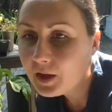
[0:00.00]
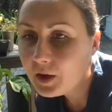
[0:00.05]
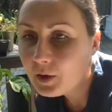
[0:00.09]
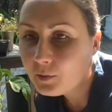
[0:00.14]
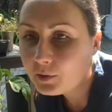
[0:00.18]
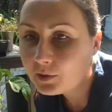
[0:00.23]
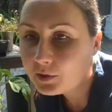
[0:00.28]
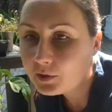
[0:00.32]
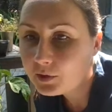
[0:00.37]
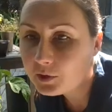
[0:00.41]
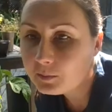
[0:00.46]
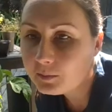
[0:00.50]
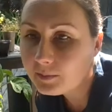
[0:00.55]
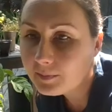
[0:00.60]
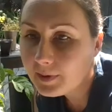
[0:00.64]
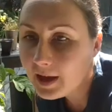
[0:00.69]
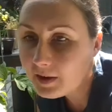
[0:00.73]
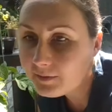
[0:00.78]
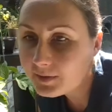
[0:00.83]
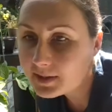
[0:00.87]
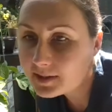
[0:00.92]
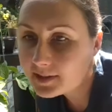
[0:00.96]
Will you
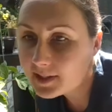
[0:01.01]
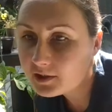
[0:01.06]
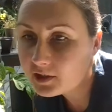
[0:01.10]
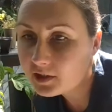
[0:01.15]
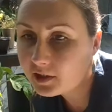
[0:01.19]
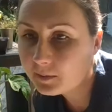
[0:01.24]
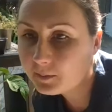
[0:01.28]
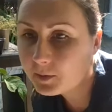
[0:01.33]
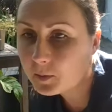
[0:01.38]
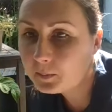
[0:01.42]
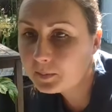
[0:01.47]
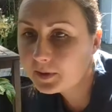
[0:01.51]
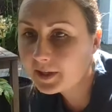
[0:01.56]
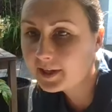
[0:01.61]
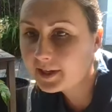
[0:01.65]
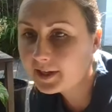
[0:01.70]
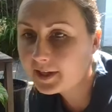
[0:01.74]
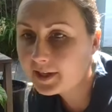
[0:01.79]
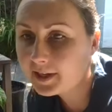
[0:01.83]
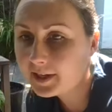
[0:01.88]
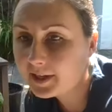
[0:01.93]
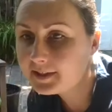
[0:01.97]
have a session about
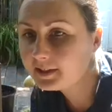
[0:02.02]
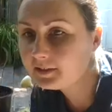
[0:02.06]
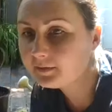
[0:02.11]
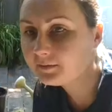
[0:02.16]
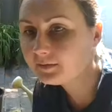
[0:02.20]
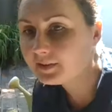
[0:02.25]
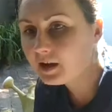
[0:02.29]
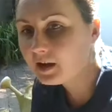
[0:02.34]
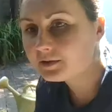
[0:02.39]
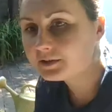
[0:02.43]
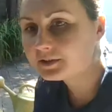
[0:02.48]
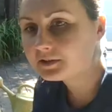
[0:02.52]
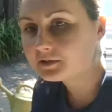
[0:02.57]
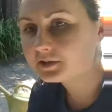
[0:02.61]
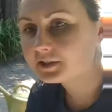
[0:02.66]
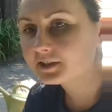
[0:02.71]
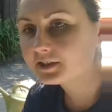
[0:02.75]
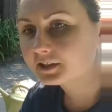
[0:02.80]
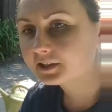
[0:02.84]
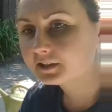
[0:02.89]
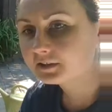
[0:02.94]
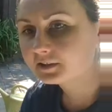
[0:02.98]
planting flowers or
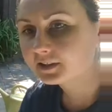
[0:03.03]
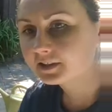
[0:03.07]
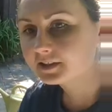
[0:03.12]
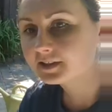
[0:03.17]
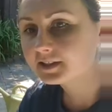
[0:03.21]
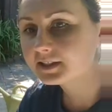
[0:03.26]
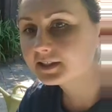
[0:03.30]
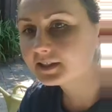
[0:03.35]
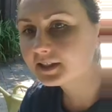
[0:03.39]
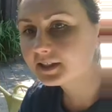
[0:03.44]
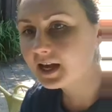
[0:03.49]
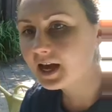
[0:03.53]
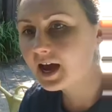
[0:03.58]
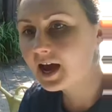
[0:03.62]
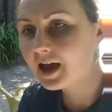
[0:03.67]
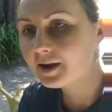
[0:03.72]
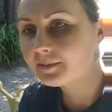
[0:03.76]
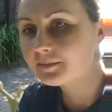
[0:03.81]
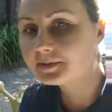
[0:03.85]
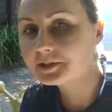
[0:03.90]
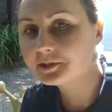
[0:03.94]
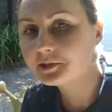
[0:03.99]
succulents?
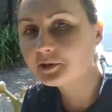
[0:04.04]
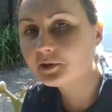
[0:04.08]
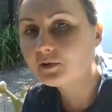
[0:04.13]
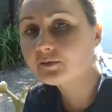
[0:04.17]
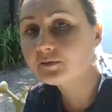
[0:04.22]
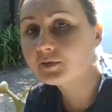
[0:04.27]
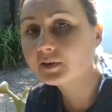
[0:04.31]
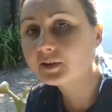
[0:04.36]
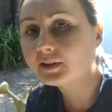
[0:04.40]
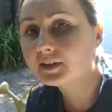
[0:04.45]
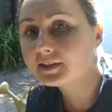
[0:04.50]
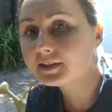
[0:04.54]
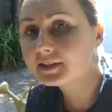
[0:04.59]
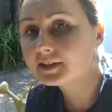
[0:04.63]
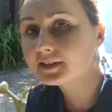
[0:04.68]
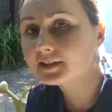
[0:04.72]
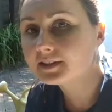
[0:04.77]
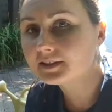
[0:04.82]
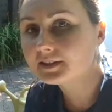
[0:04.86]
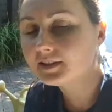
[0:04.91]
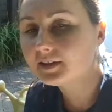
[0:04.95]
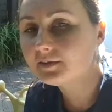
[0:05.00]
So for
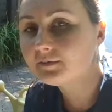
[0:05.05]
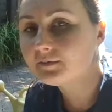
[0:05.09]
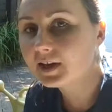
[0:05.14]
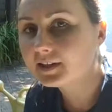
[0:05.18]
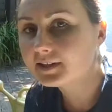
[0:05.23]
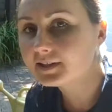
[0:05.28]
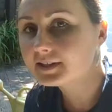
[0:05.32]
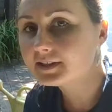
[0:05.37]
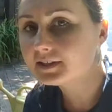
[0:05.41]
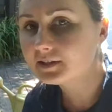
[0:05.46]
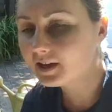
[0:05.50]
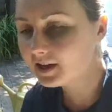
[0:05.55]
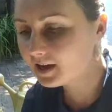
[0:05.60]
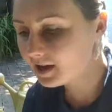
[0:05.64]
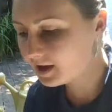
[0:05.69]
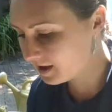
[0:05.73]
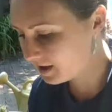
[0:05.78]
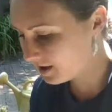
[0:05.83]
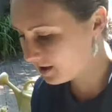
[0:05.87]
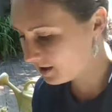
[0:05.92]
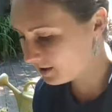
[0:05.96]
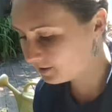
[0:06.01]
this event,
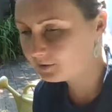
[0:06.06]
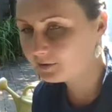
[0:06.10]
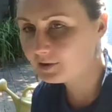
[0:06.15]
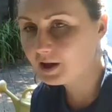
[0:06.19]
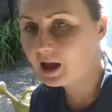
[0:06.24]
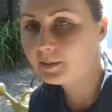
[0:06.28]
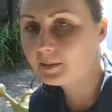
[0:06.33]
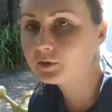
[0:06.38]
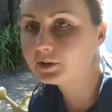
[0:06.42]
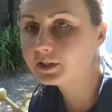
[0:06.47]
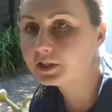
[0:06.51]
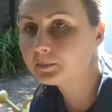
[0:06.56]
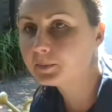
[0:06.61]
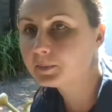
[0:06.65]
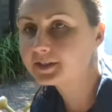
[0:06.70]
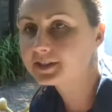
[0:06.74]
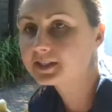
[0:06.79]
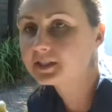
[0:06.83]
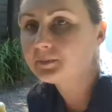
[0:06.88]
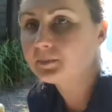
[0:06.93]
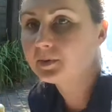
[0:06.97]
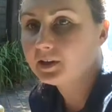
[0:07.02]
I'm only
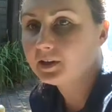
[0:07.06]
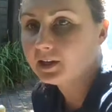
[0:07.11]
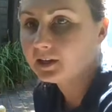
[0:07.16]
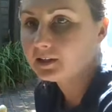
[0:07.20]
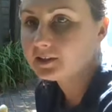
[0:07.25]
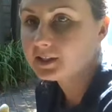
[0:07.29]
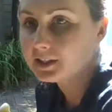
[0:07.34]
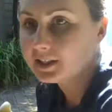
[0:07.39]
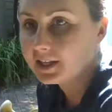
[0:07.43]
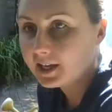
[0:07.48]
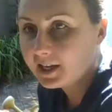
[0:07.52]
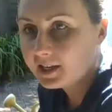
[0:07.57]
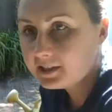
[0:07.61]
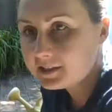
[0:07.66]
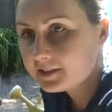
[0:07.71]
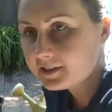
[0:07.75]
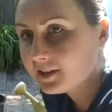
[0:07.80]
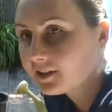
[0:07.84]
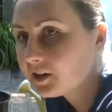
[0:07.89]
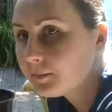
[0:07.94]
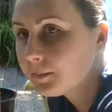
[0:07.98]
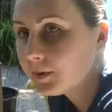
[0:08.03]
participating today to
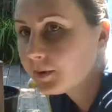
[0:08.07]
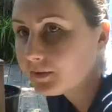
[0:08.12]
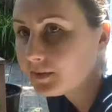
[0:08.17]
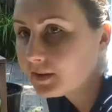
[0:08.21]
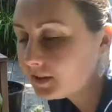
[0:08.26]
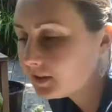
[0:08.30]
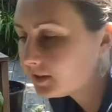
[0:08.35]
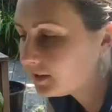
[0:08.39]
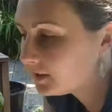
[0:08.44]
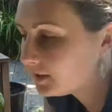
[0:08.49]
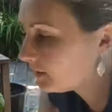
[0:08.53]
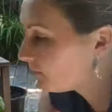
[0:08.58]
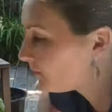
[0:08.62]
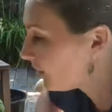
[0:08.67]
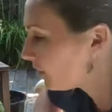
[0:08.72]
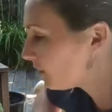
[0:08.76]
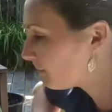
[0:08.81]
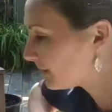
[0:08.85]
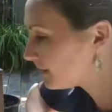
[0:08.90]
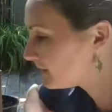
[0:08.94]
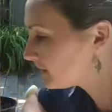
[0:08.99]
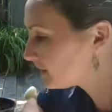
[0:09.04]
talk about the
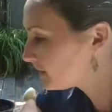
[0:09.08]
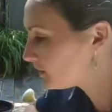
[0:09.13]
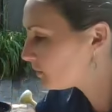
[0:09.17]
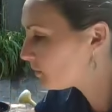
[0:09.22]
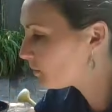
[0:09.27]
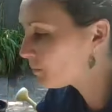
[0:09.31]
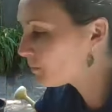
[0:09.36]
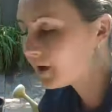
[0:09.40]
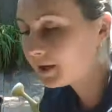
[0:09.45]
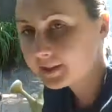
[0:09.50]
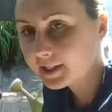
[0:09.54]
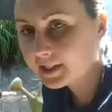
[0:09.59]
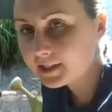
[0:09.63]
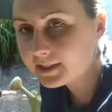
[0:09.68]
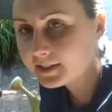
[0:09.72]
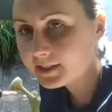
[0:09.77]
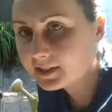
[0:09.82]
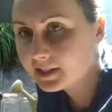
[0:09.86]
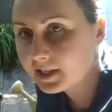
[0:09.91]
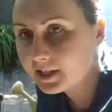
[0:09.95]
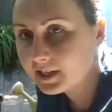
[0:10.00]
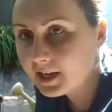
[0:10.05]
environmental
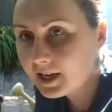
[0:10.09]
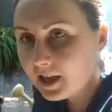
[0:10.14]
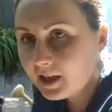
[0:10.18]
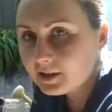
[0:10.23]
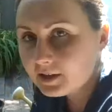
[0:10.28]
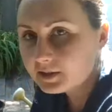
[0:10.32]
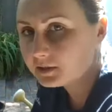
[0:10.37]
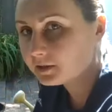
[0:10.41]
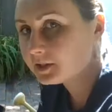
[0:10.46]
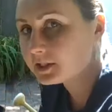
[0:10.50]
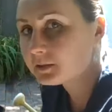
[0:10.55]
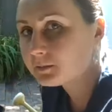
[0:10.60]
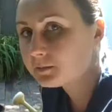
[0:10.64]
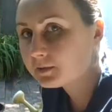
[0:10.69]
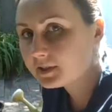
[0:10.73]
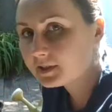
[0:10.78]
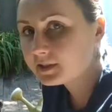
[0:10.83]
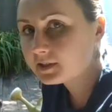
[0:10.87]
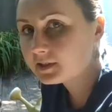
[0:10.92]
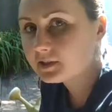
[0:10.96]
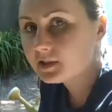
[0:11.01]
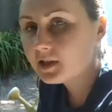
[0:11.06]
wellness. So this
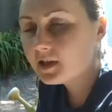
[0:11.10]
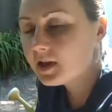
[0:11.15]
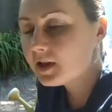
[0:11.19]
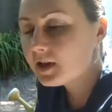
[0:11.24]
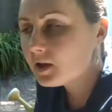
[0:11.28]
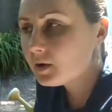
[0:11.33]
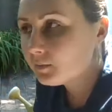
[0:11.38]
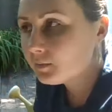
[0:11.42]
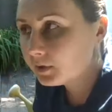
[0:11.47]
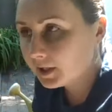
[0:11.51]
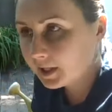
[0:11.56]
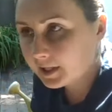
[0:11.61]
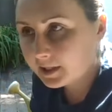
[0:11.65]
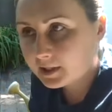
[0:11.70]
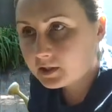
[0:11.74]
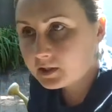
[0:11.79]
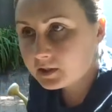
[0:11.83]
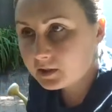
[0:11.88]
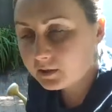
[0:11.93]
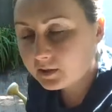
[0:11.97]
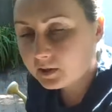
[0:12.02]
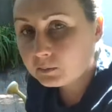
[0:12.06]
was
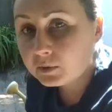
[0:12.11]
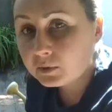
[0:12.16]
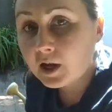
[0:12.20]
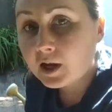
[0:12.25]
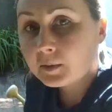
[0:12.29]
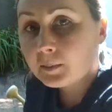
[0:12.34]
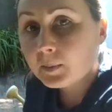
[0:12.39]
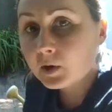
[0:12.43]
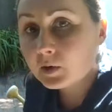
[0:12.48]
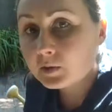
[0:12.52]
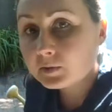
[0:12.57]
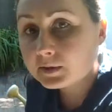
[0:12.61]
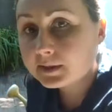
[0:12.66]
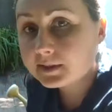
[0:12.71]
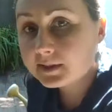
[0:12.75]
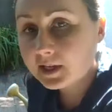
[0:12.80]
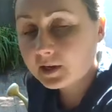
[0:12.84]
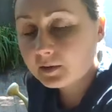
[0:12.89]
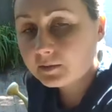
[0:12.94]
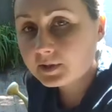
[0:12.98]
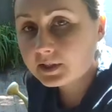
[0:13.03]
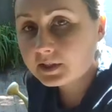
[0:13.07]
related to the blog post
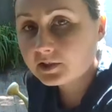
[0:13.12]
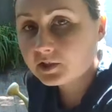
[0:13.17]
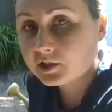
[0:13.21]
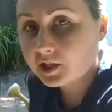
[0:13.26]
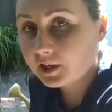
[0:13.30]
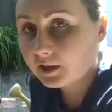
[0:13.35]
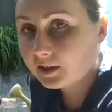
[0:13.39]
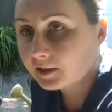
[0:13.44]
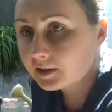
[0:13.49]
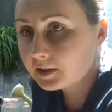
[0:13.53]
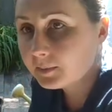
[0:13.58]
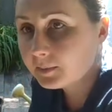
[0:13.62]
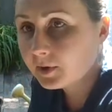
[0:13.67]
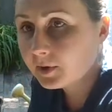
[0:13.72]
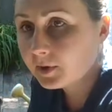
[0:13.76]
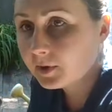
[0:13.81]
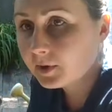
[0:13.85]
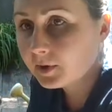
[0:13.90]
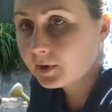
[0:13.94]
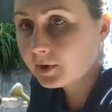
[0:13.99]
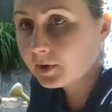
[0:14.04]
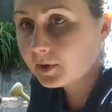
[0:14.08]
that was shared
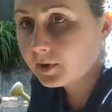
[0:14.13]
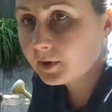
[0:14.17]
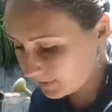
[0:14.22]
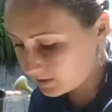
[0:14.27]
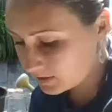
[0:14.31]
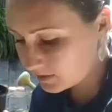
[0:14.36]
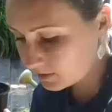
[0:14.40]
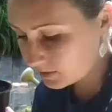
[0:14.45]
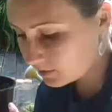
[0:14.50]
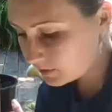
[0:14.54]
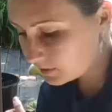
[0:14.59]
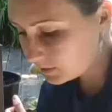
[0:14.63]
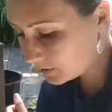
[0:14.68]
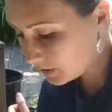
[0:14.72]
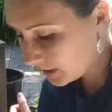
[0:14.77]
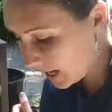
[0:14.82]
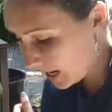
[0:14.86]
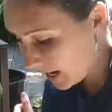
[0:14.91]
about environmental